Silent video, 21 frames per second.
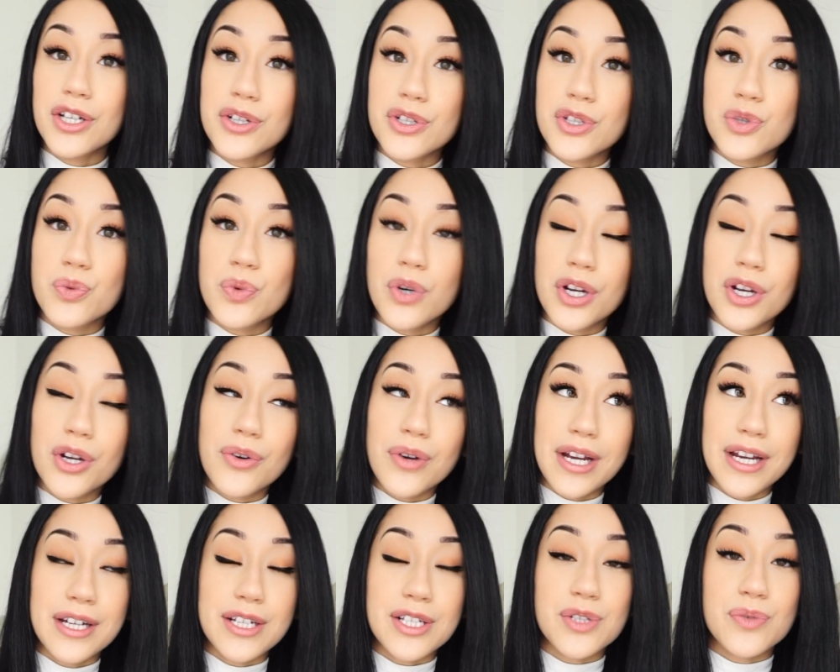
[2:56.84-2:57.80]
notes work
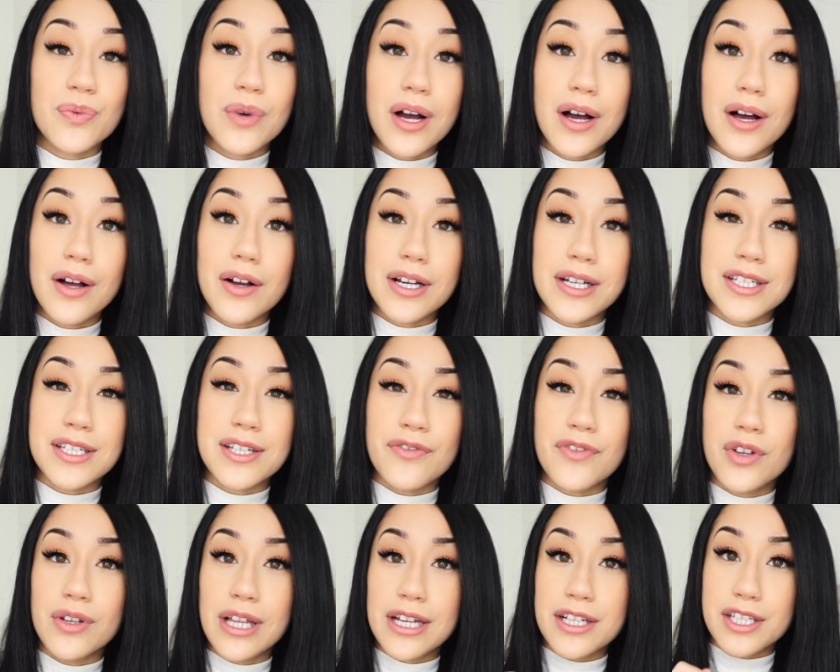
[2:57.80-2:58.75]
great as well, because
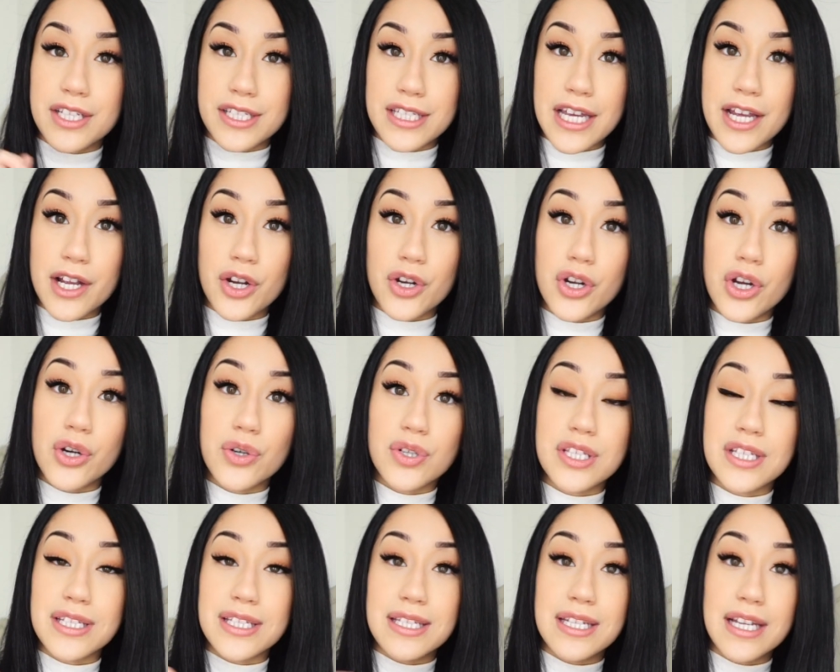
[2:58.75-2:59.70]
if you like to take notes
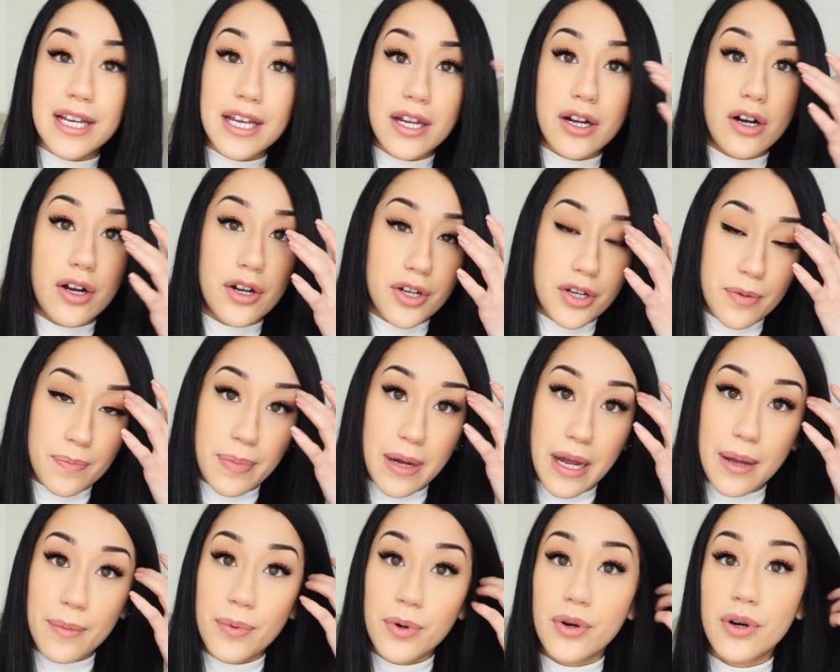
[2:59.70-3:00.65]
and stick it on your
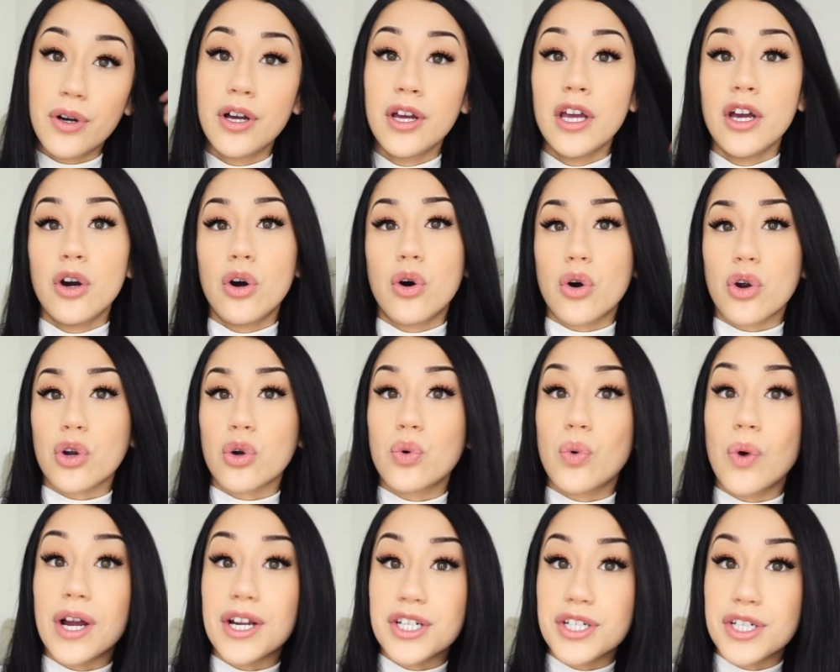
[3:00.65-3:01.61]
Bible or
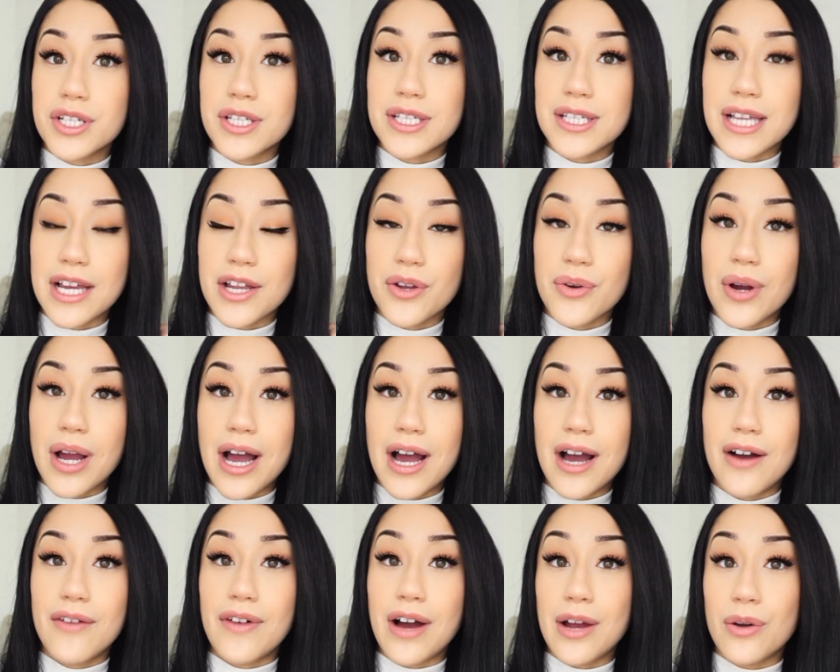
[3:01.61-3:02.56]
questions that you
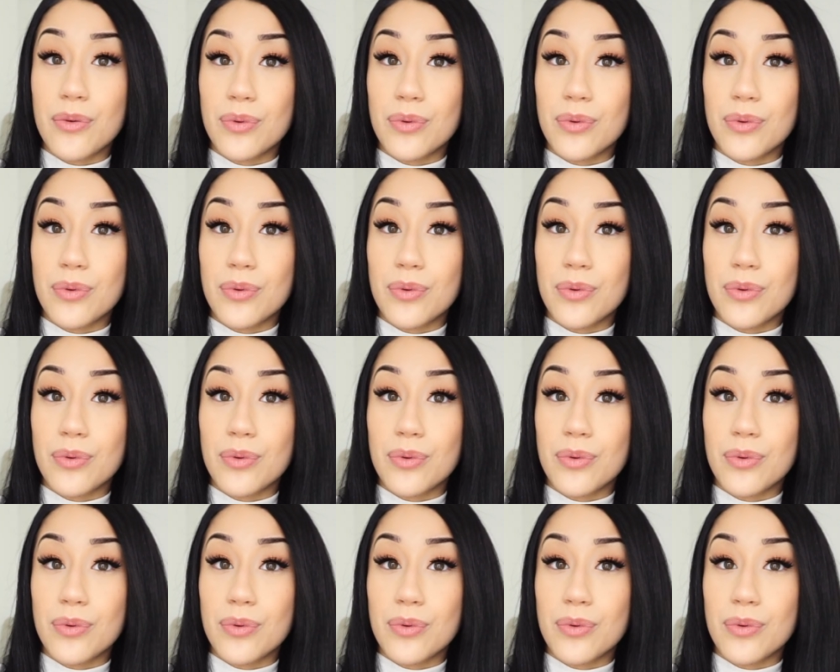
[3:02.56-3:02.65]
have, I